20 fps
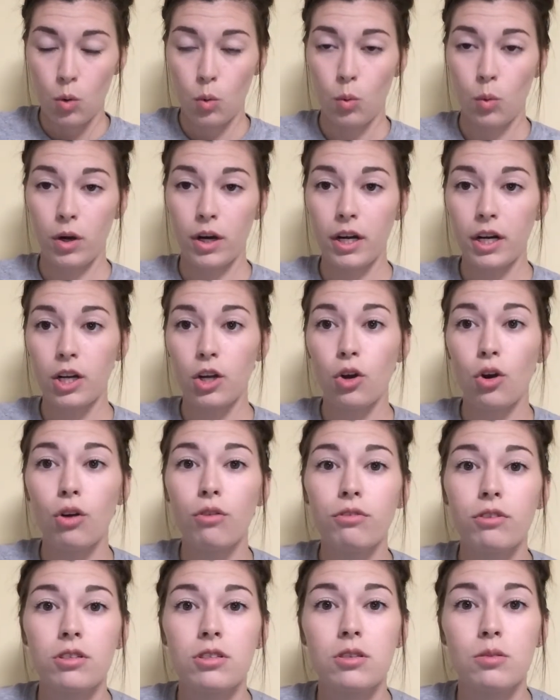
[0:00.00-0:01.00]
We're going to go
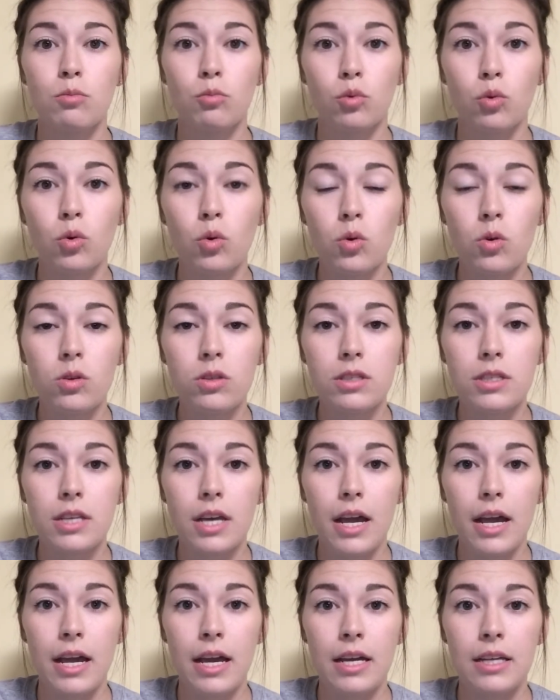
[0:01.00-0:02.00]
over some rules
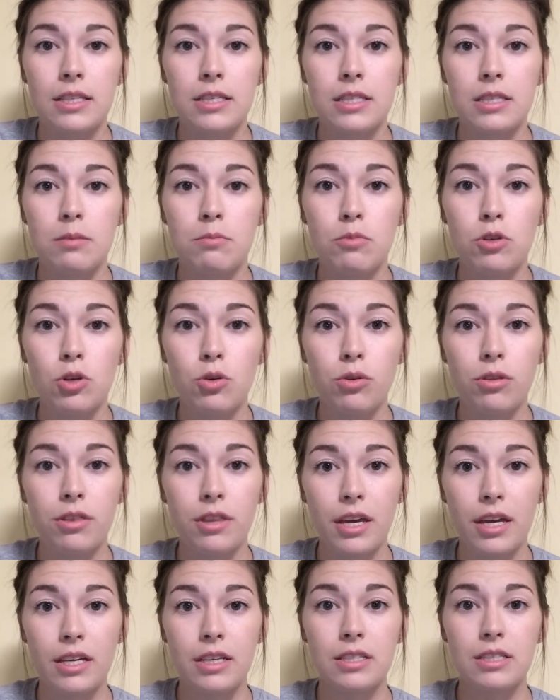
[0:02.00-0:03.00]
and some new
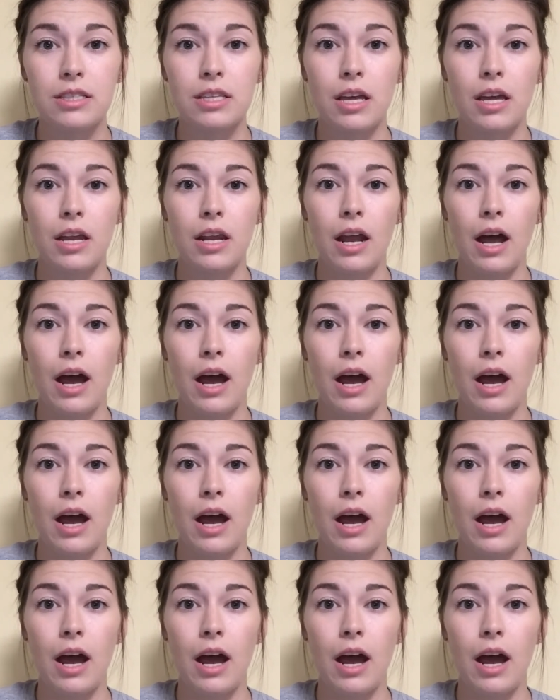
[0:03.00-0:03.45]
things that